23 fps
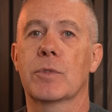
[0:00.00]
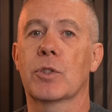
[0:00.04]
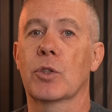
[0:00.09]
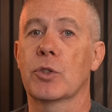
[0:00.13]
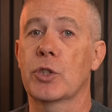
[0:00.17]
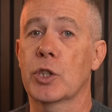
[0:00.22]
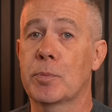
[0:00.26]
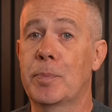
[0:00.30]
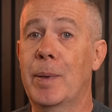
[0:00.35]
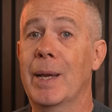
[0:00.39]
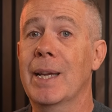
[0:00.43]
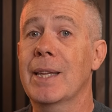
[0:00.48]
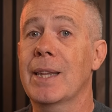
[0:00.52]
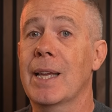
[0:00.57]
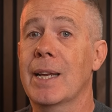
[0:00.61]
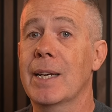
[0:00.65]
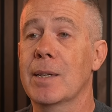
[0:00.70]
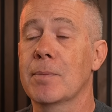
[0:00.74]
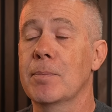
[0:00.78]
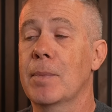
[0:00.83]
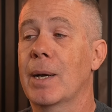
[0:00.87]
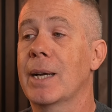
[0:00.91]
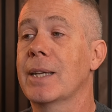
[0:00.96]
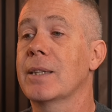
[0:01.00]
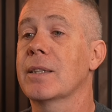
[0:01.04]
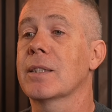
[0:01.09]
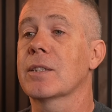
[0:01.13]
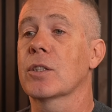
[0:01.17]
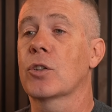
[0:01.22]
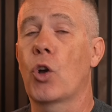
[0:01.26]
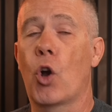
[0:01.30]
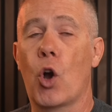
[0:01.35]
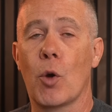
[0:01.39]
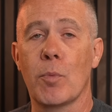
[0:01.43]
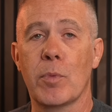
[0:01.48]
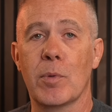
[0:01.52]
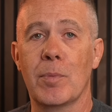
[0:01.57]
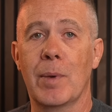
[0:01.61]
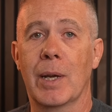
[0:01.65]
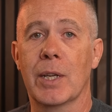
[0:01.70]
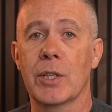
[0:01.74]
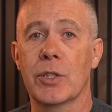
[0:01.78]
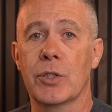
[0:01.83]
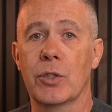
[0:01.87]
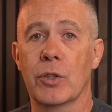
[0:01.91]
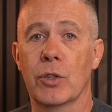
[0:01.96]
So just bear that in mind. There's a
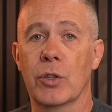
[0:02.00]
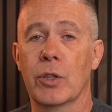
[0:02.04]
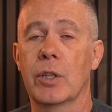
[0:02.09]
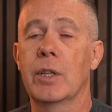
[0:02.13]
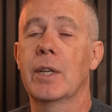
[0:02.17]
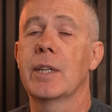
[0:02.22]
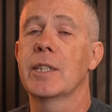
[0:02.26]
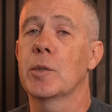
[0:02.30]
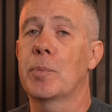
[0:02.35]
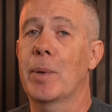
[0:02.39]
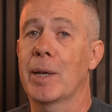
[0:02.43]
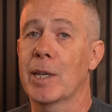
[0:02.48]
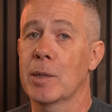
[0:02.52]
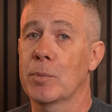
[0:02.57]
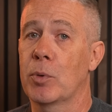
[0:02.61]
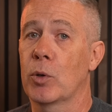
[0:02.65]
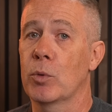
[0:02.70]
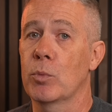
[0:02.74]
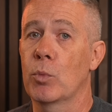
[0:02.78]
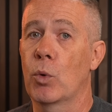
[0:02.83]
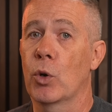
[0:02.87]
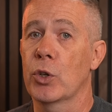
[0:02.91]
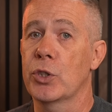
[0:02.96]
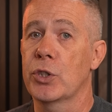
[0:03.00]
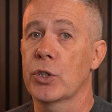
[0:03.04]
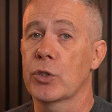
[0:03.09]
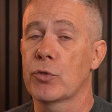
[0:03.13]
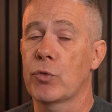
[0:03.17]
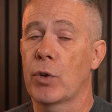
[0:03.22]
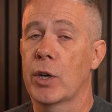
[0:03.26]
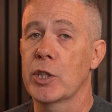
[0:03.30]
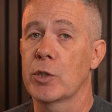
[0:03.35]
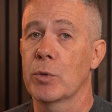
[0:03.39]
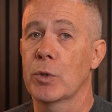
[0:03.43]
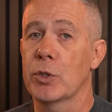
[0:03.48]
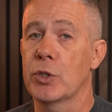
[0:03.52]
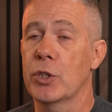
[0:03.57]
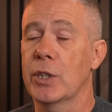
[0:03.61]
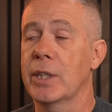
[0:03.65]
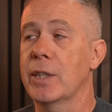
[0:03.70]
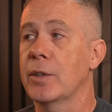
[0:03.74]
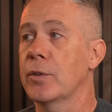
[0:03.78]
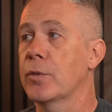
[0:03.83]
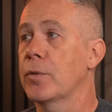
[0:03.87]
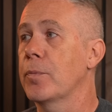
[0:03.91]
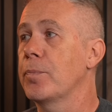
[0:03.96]
compromise here, depending upon what you're trying to
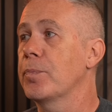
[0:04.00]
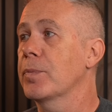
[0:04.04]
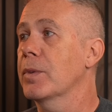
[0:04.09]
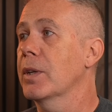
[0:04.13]
achieve.